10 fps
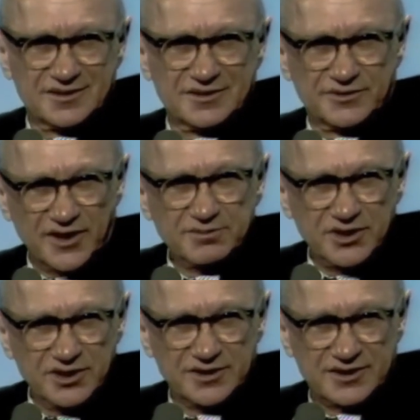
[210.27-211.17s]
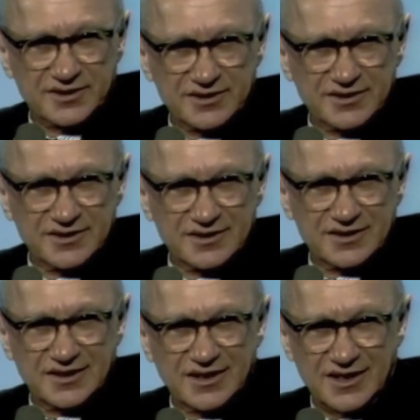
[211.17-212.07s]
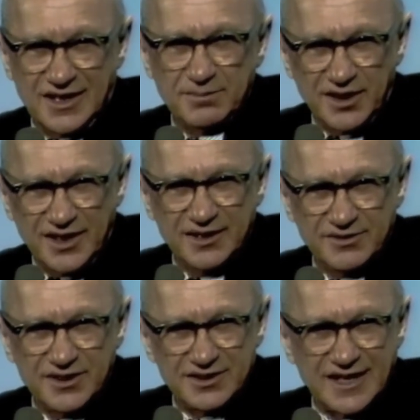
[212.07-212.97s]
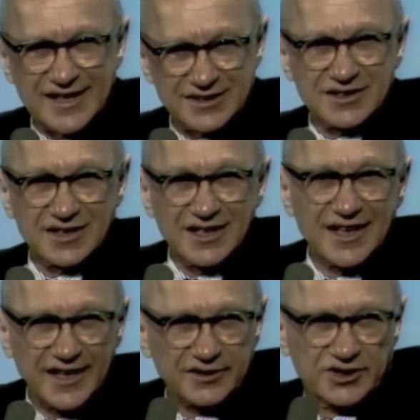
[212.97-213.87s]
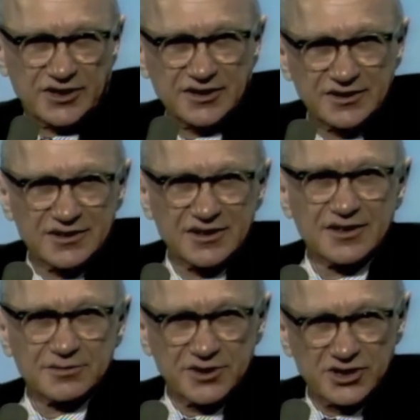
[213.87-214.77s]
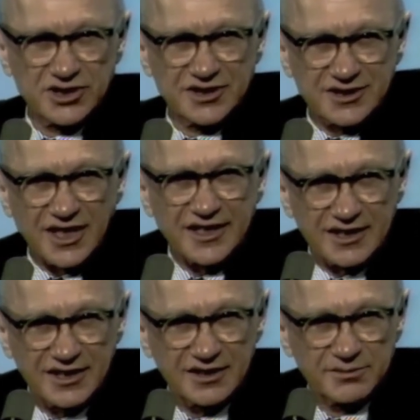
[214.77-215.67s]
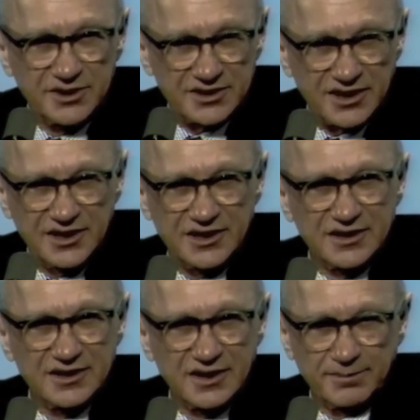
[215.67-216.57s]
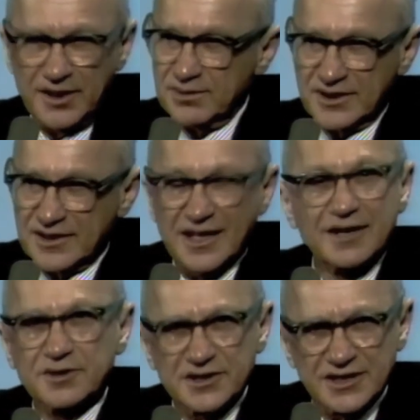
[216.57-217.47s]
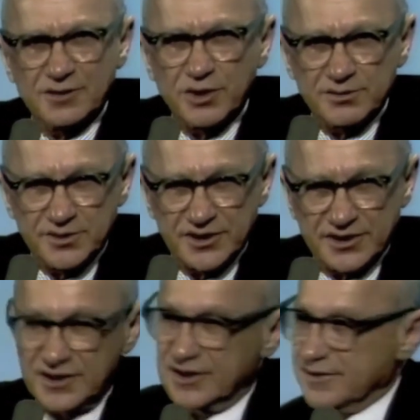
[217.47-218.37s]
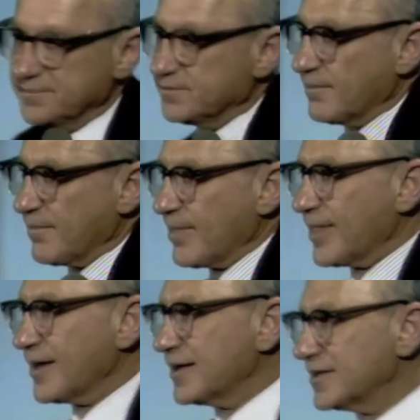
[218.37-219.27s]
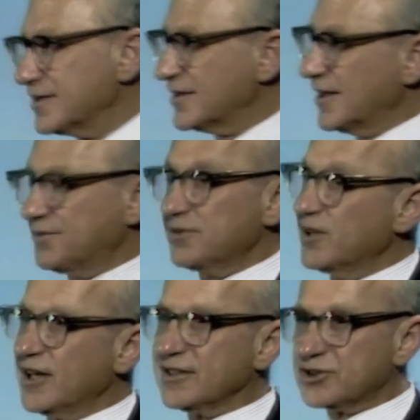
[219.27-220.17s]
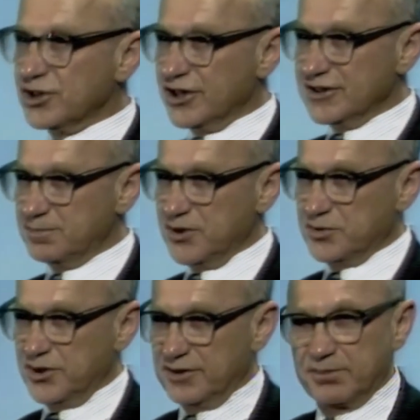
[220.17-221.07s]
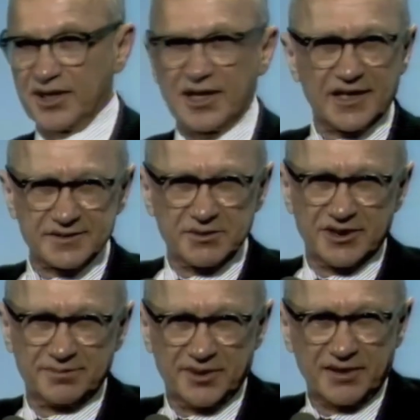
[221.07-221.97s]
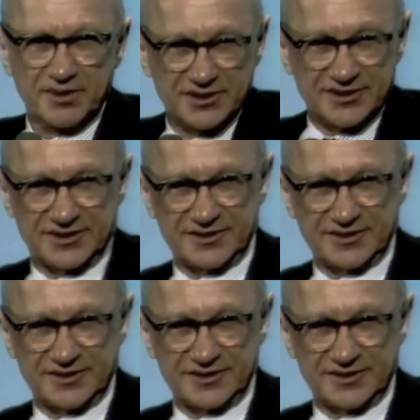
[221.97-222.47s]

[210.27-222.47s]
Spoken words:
from cure. And I believe that that's the area in which she is likely to mislead the public. I want to say one more thing. If you've got a choice between big government and big business,